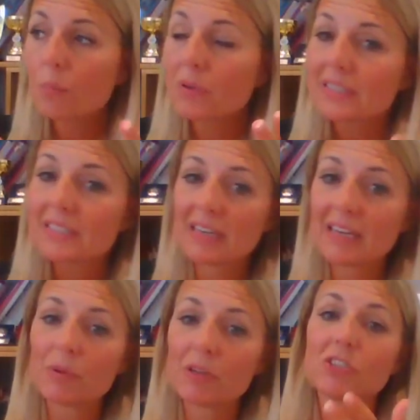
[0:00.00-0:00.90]
But
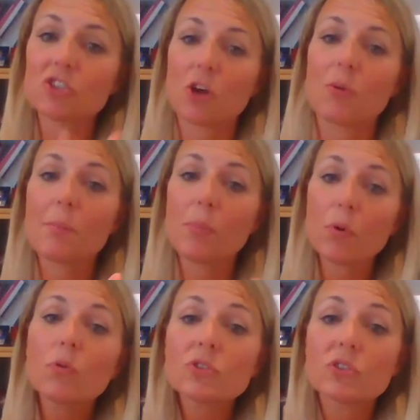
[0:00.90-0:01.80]
sleep is so
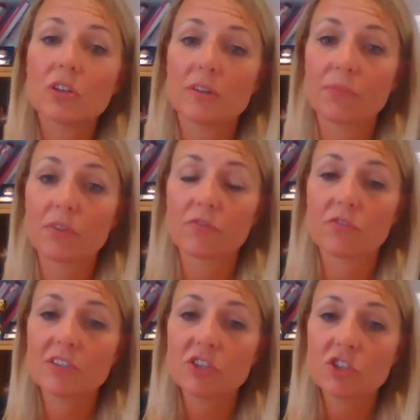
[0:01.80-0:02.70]
important
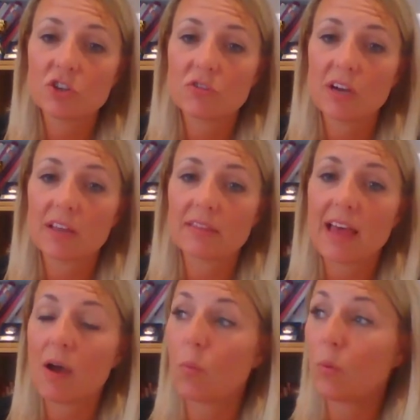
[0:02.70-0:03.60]
for ensuring
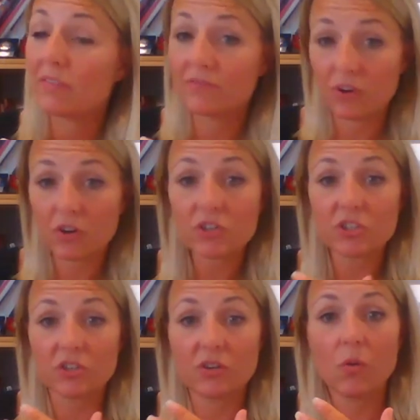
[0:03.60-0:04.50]
that we
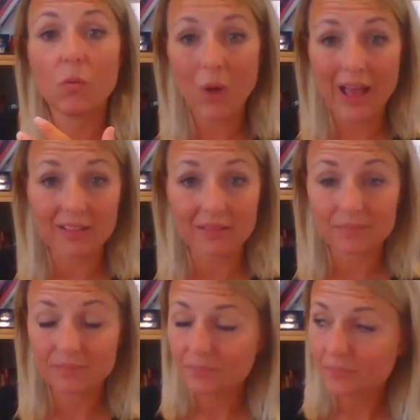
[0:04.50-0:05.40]
function well.
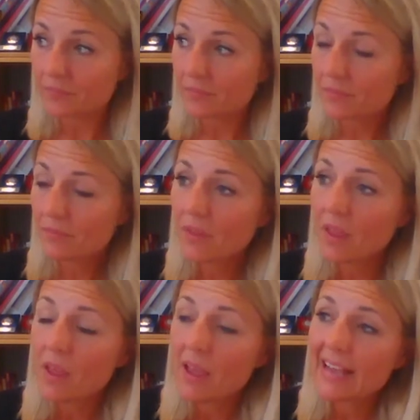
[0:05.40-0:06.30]

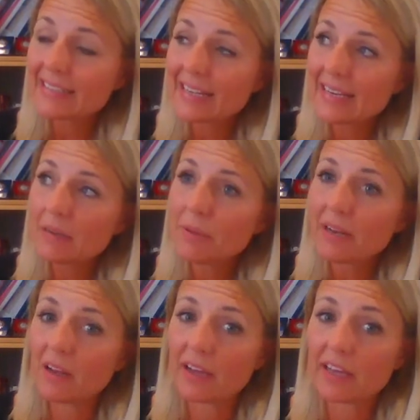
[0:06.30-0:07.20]
It's a little bit
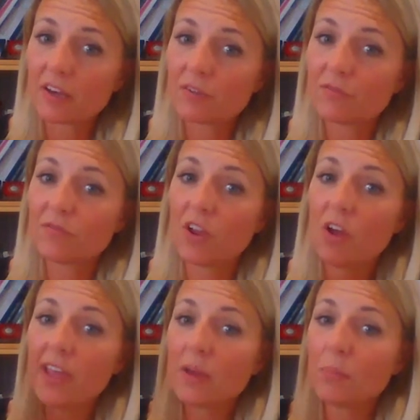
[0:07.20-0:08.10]
like
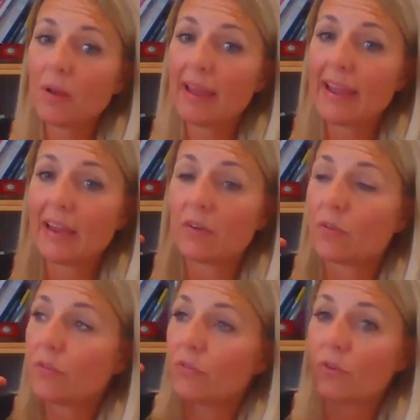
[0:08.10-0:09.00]
flying a plane
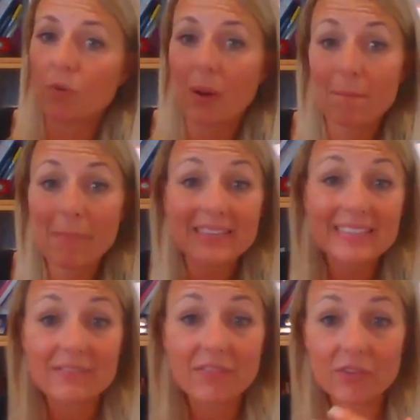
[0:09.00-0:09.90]
through a
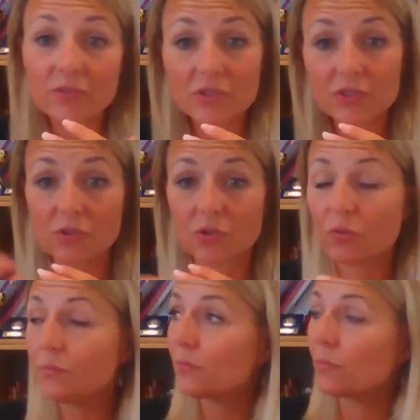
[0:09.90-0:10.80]
massive
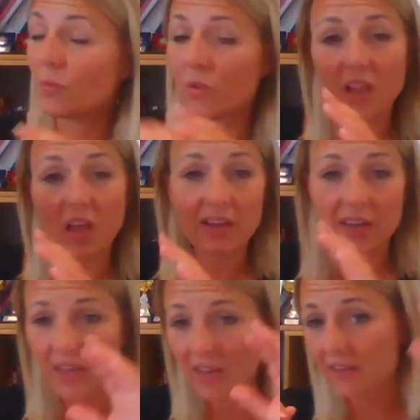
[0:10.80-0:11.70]
thunderstorm,
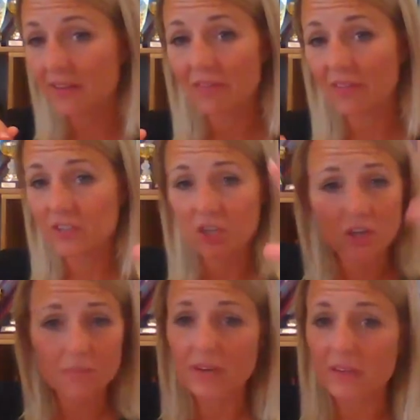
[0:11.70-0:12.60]
lightning,
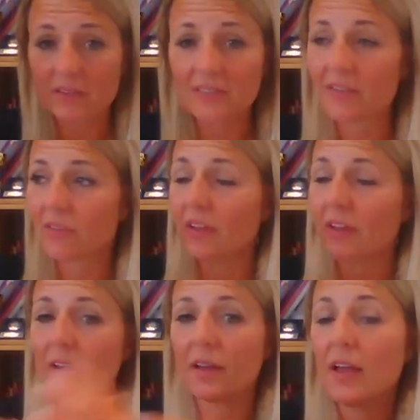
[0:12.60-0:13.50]
turbulence,
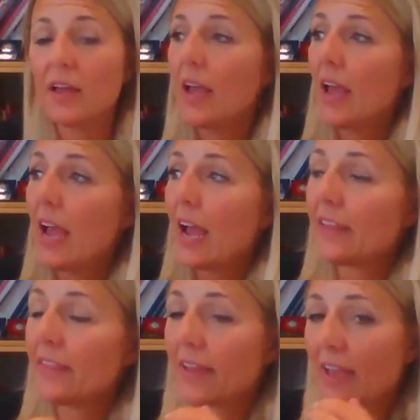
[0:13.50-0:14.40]
everything. And
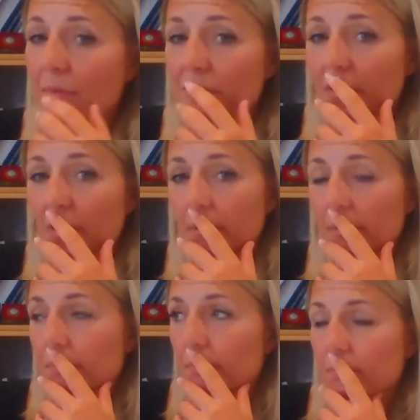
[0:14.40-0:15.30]
then the captain
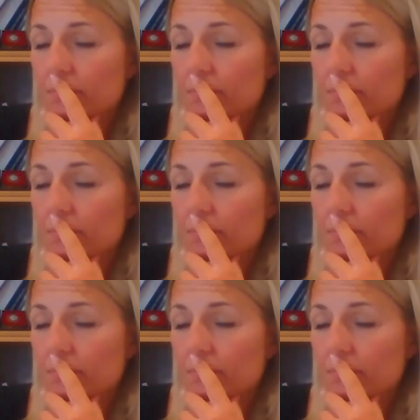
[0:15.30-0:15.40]
going,